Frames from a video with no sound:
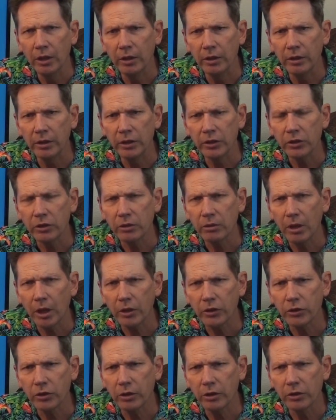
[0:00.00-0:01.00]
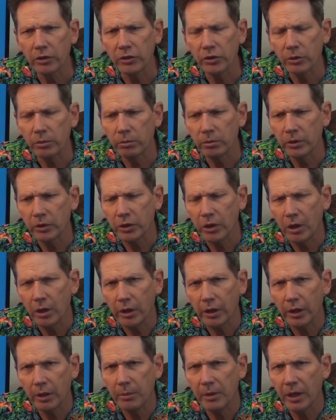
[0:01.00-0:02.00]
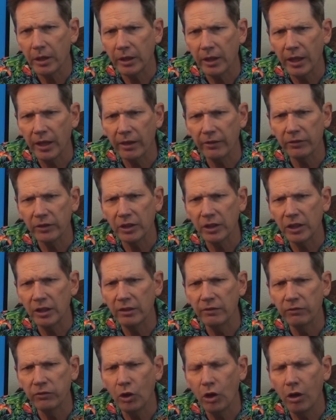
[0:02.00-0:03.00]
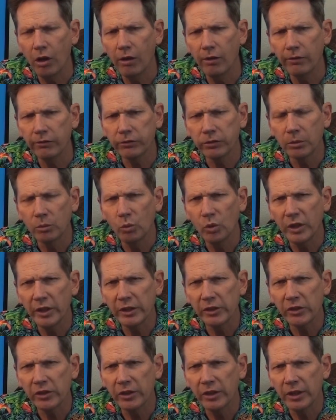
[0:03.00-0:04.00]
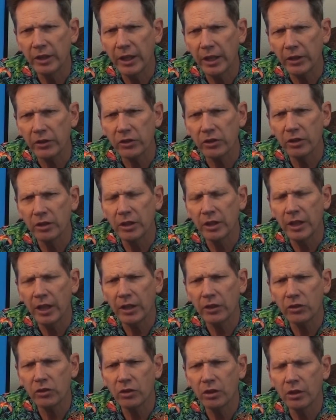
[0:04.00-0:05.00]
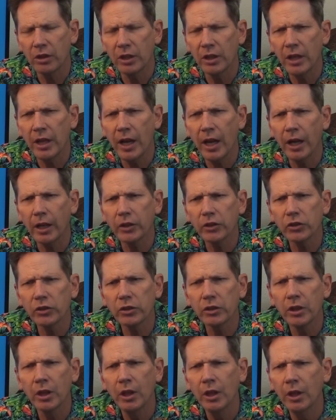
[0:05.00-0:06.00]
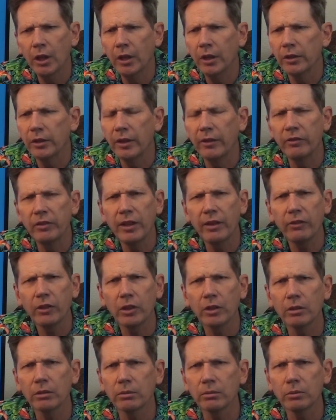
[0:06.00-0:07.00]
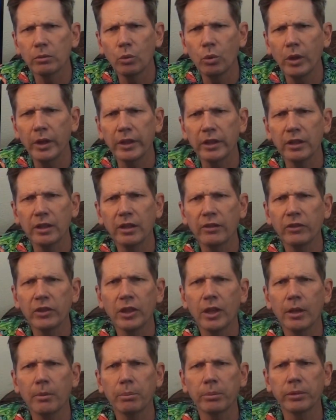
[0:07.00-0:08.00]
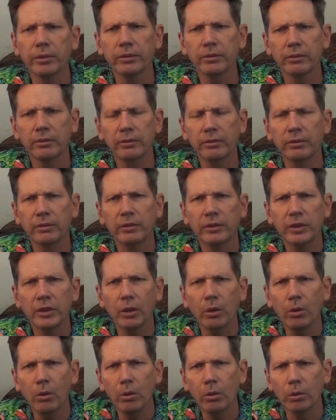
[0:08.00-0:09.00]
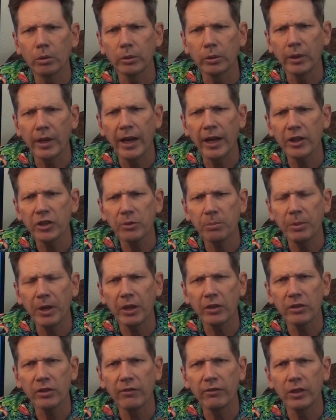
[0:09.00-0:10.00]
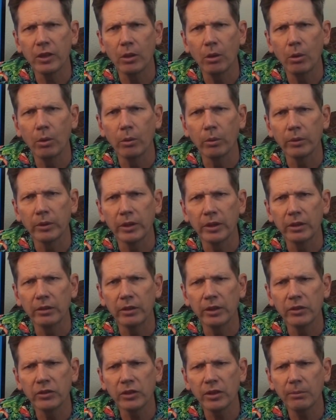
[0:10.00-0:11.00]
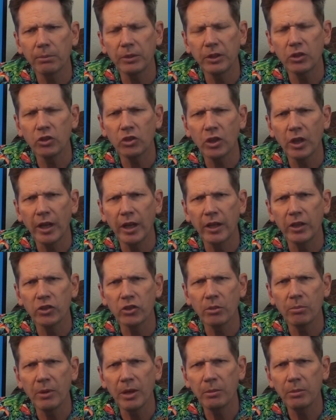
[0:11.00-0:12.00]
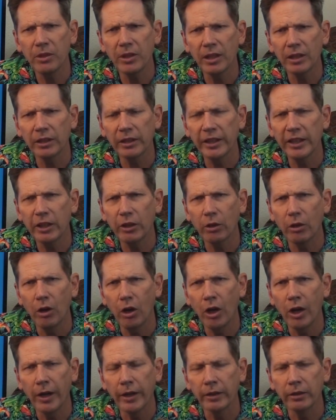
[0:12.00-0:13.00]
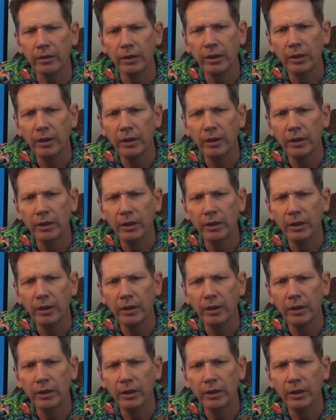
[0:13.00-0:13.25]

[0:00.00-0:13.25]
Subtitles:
these structures we're talking about have evolved from one to the next, to the next, to the next, they've never quite given up the old or aspects of the old. They simply change, and maybe they layer on